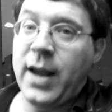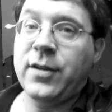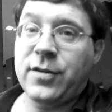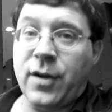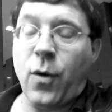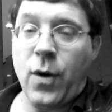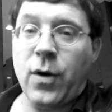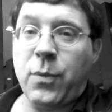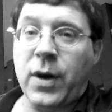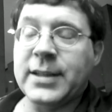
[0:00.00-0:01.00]
raised
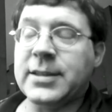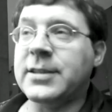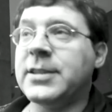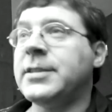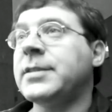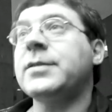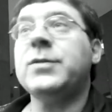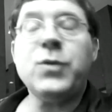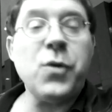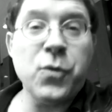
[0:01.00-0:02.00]
oil prices,
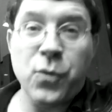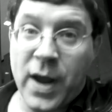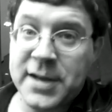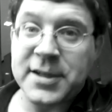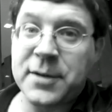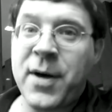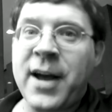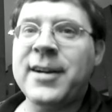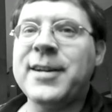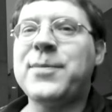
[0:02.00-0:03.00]
raised
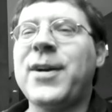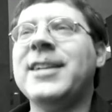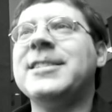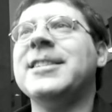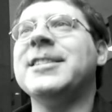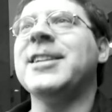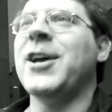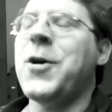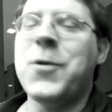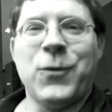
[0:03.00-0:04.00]
commodity
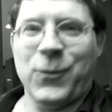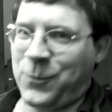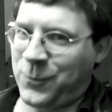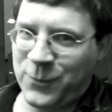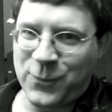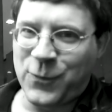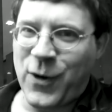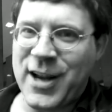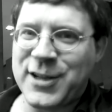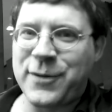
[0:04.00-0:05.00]
prices,
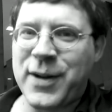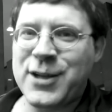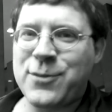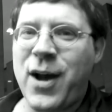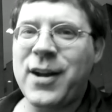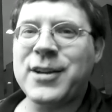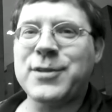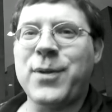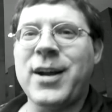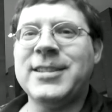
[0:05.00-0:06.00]
raised finished
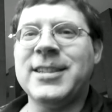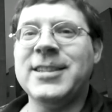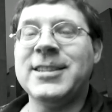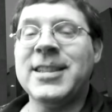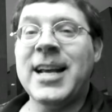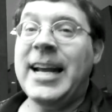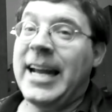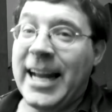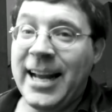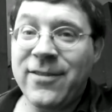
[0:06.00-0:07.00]
products prices,
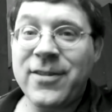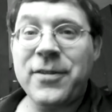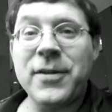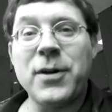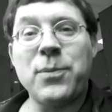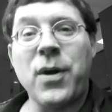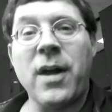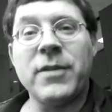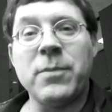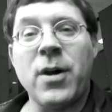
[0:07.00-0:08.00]
even thinner
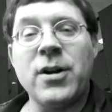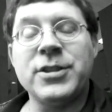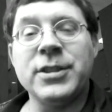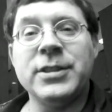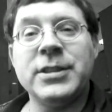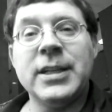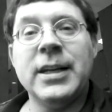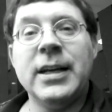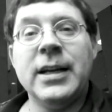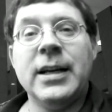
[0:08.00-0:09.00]
profit
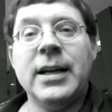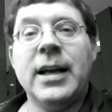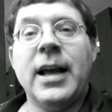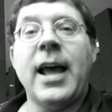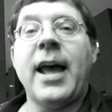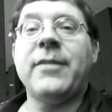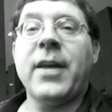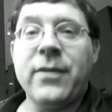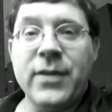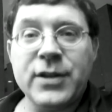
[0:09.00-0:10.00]
margins,
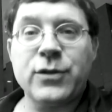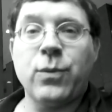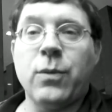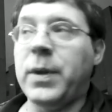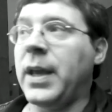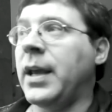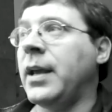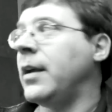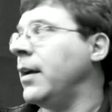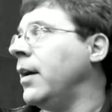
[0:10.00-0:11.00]
and that this will
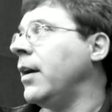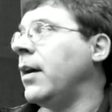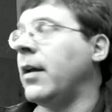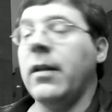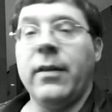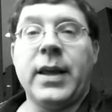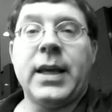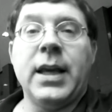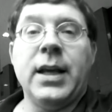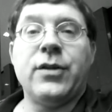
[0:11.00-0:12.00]
be
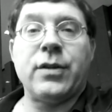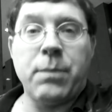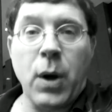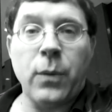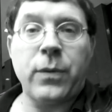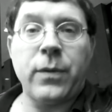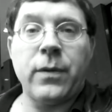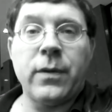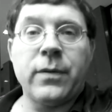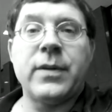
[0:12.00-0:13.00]
the key to
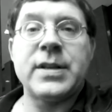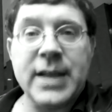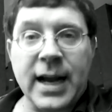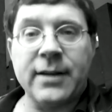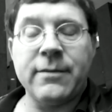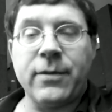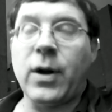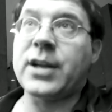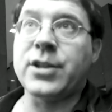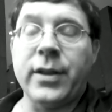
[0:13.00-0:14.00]
both the second,
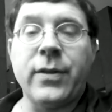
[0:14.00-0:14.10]
or